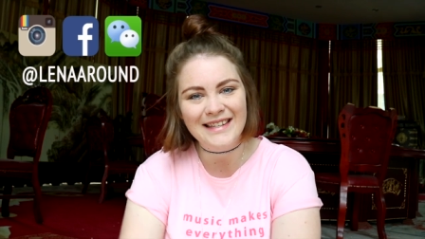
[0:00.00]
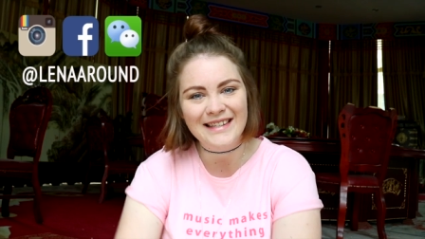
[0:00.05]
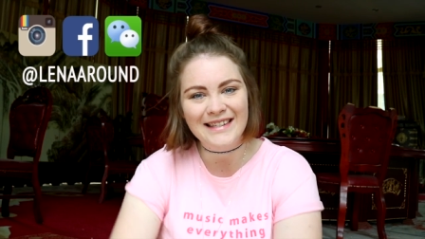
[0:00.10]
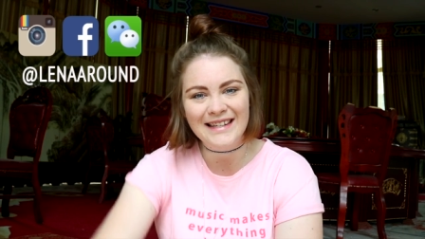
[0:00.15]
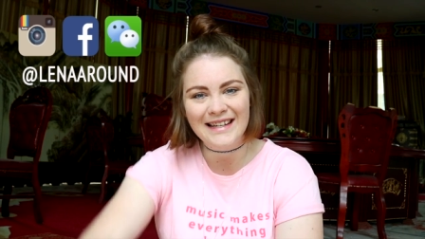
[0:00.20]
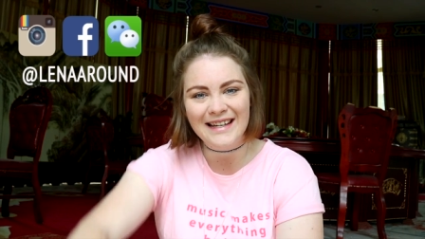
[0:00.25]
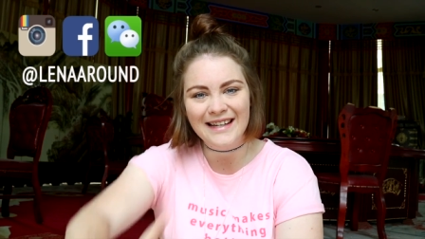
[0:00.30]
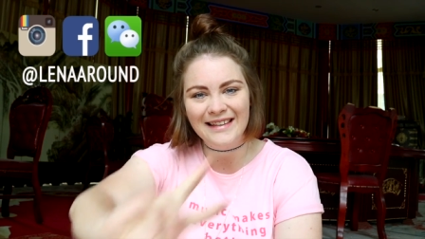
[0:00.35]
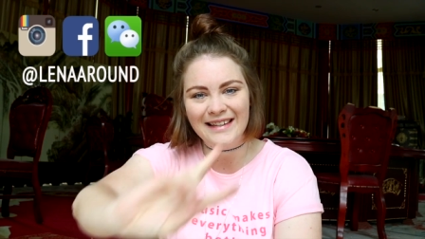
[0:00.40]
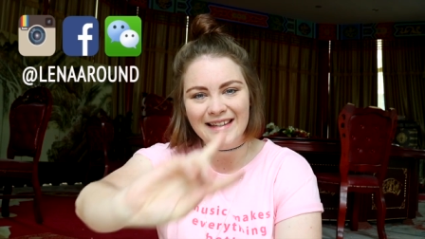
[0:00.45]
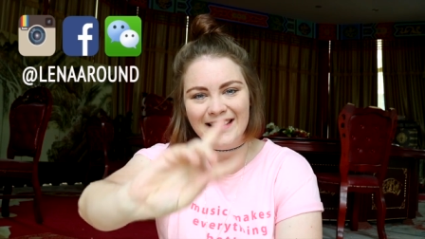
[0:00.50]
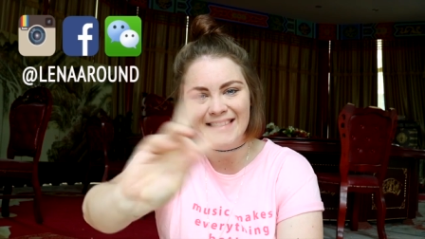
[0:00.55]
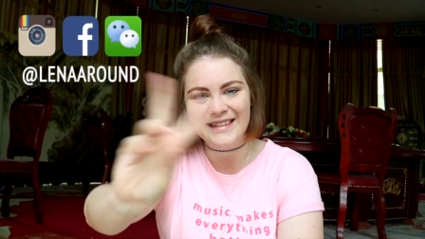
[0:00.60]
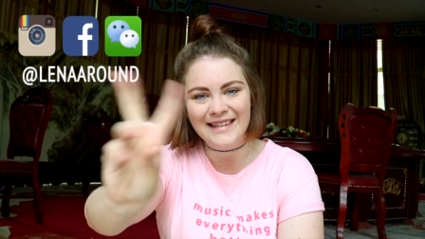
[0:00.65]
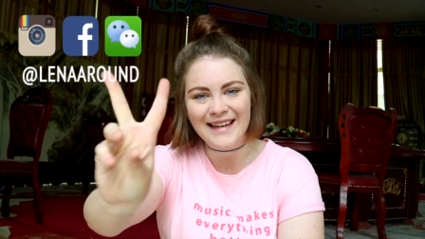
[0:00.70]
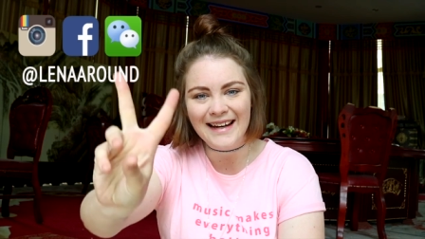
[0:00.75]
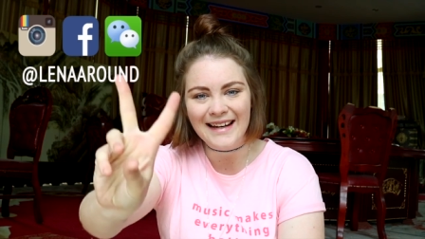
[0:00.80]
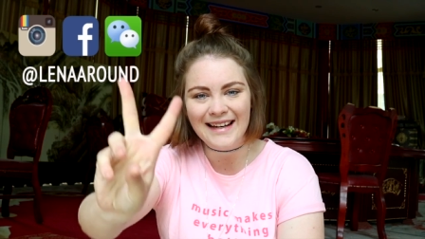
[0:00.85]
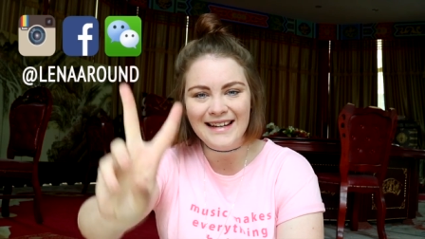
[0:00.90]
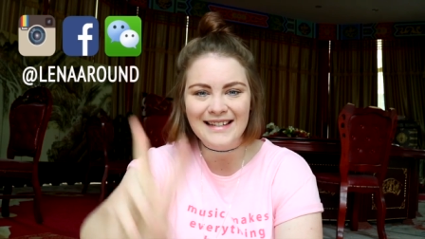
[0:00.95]
see the
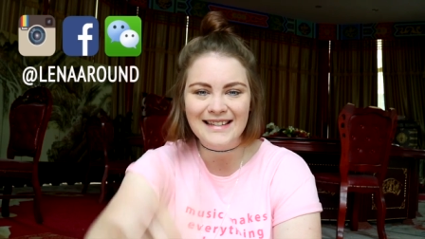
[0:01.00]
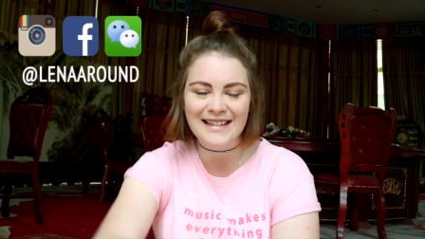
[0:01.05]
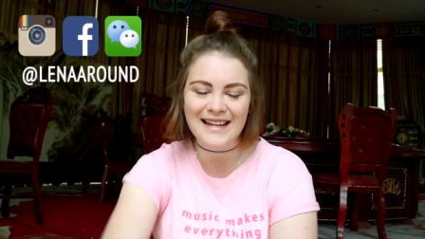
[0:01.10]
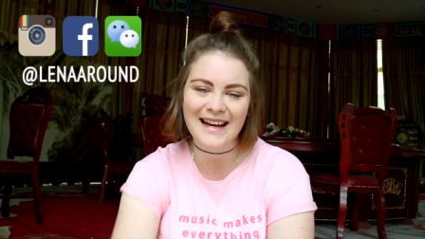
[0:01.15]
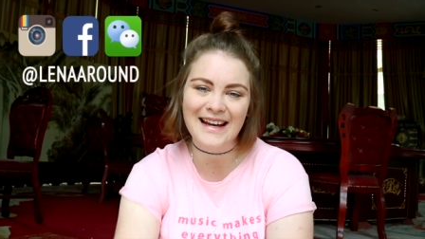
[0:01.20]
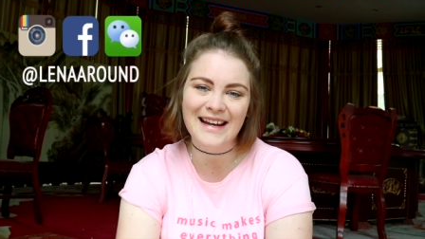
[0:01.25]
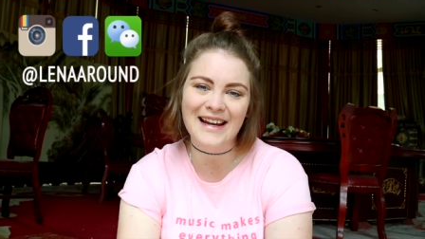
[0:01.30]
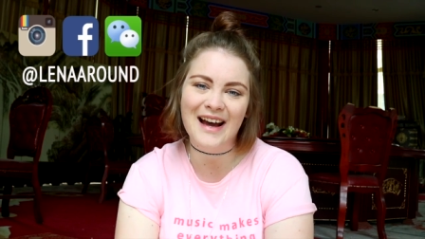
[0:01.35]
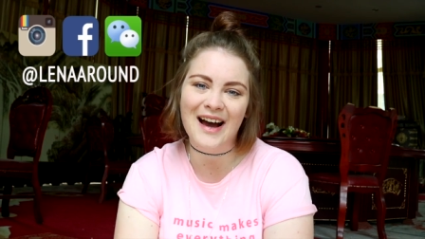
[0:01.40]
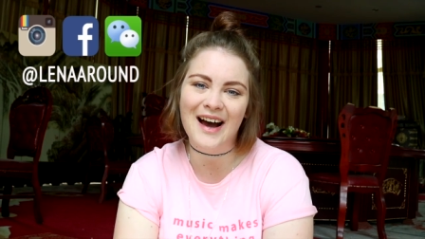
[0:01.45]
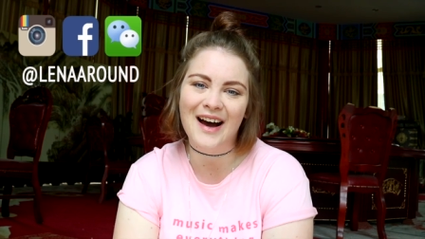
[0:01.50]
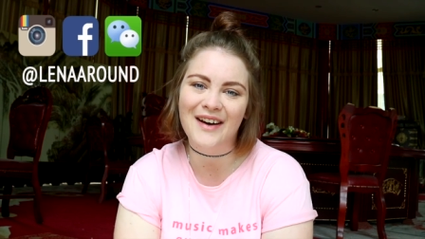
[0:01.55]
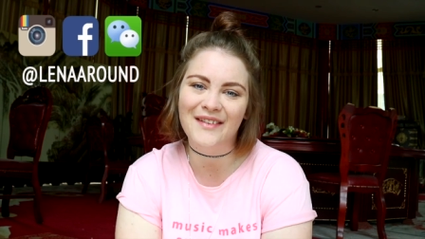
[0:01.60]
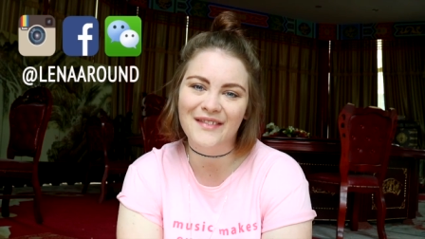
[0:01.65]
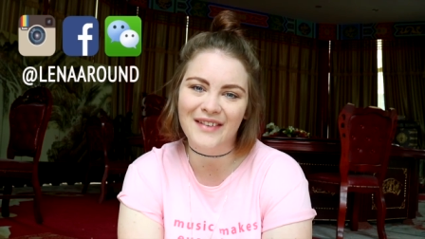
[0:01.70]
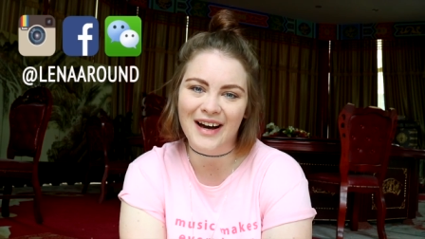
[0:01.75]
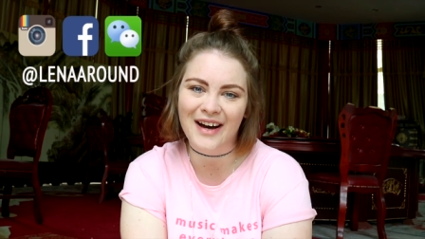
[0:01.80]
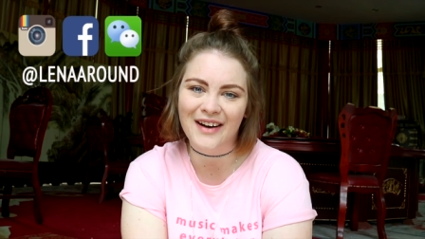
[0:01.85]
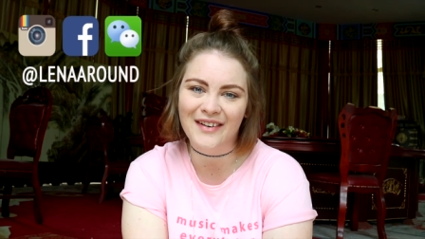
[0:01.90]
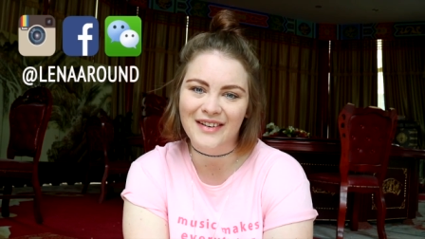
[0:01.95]
second day of
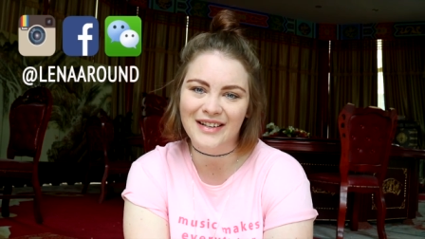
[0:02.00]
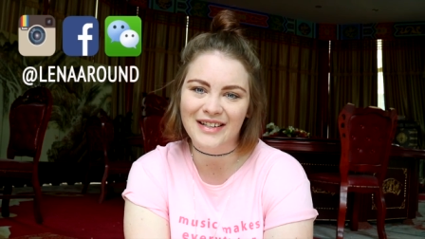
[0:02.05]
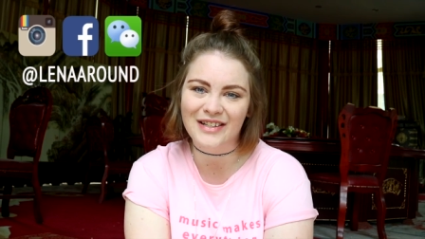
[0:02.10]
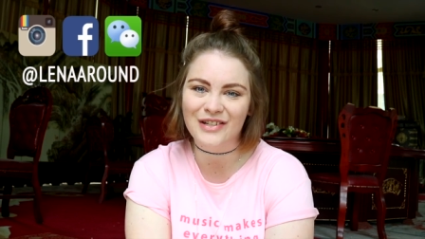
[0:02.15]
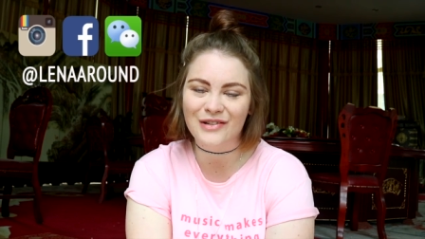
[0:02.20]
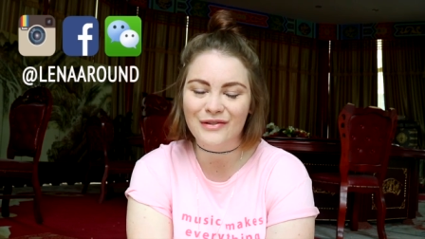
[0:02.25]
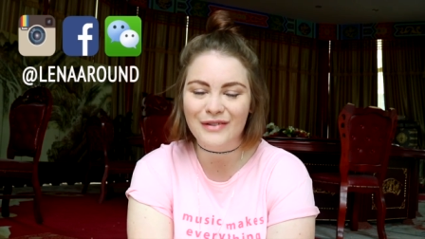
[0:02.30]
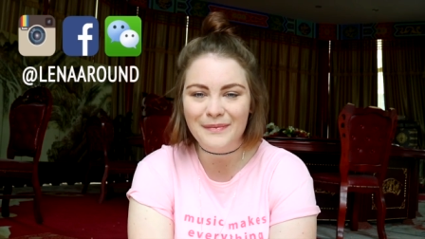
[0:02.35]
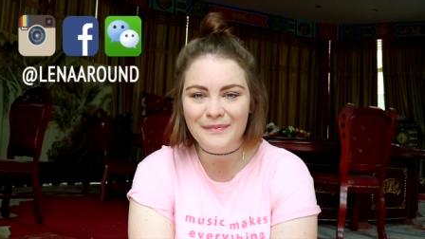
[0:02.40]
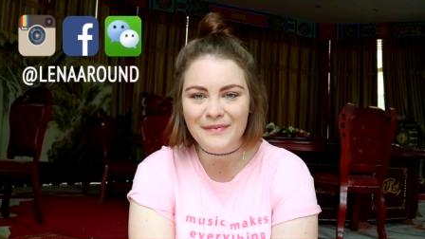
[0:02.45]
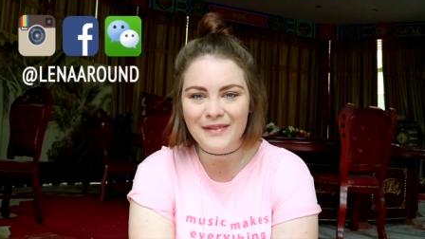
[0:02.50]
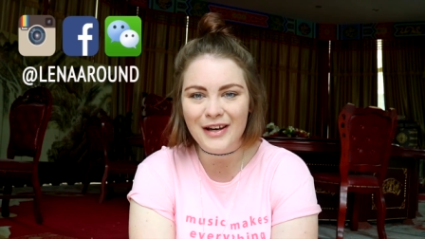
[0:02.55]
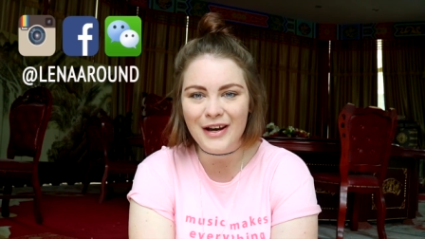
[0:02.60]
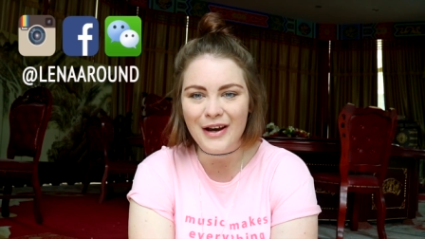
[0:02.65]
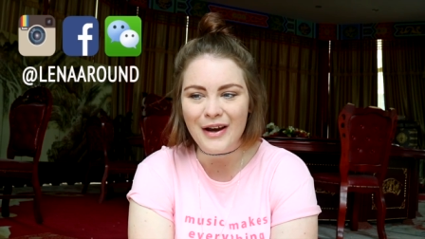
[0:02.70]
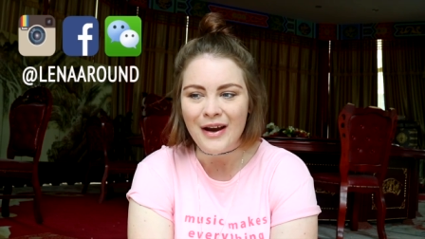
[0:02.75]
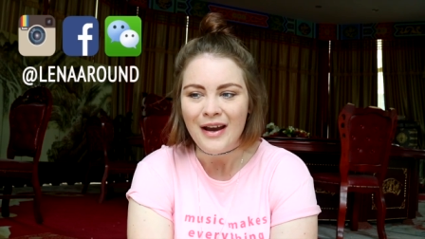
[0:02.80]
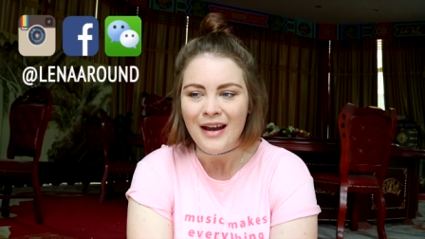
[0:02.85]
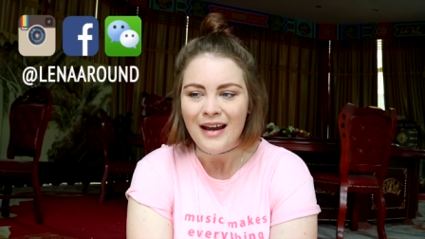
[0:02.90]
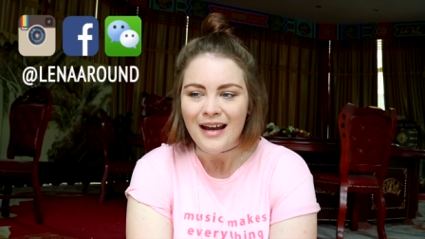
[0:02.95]
our trip
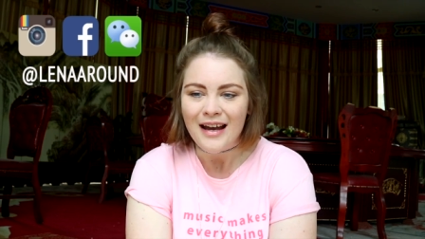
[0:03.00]
there.